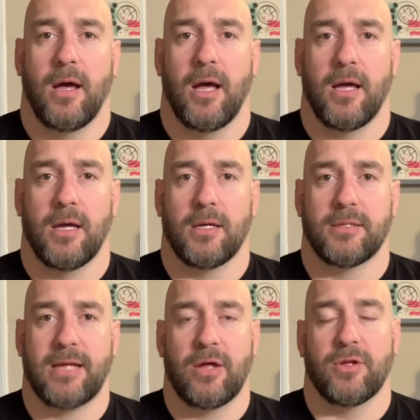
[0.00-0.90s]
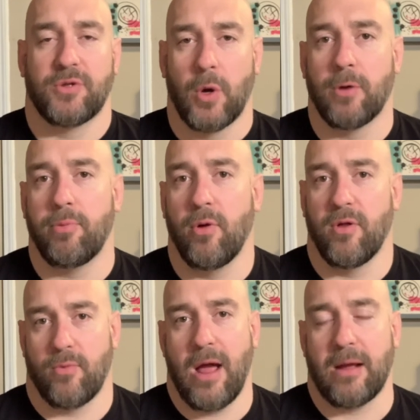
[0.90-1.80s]
uh, down the totem pole
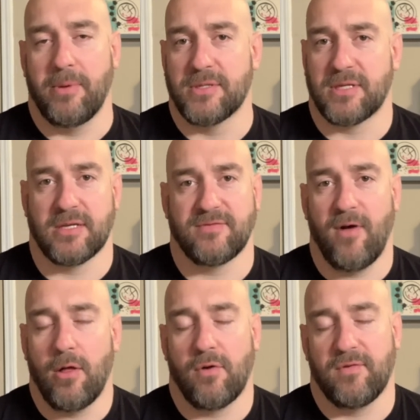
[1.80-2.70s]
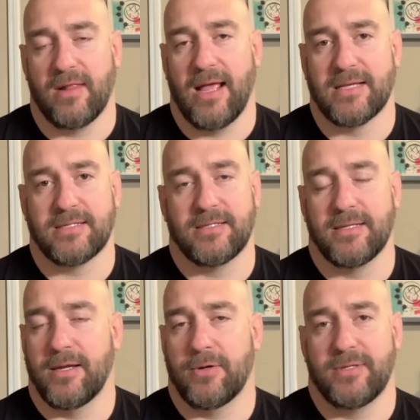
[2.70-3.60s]
that rock music has fallen over the last
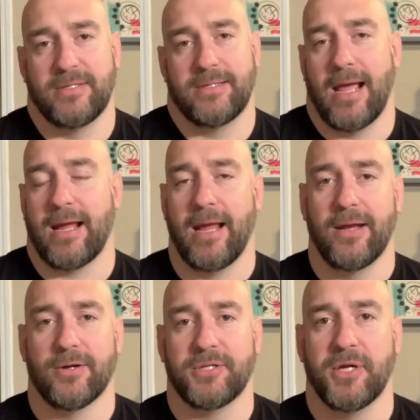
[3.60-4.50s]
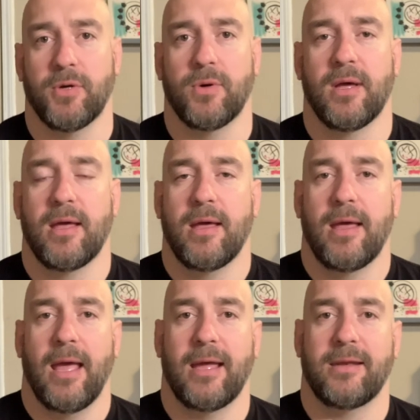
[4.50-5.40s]
you know decade or two,
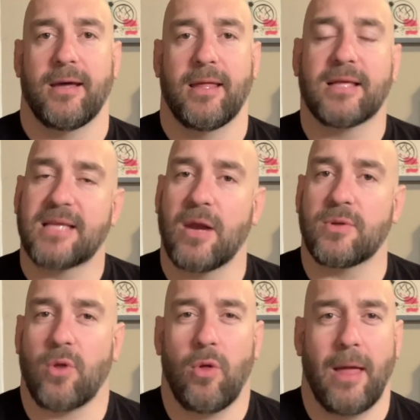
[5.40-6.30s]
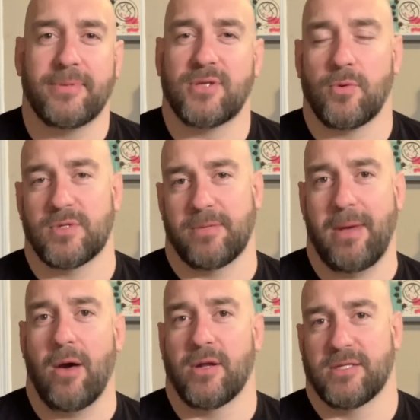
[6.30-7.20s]
and uh, that's kind of what the whole episode was
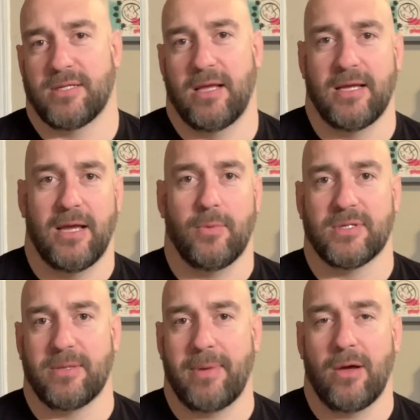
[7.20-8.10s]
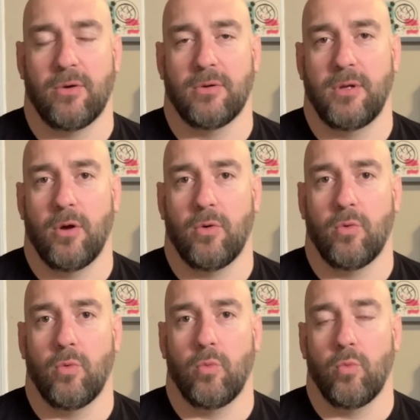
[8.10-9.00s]
about. Is it was about you
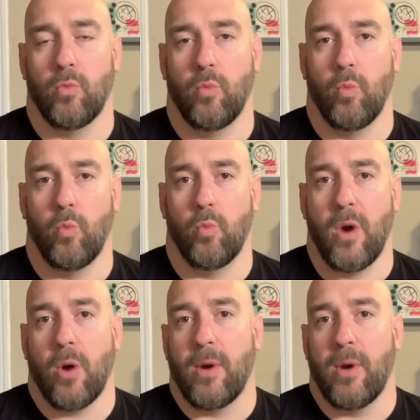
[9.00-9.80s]
know where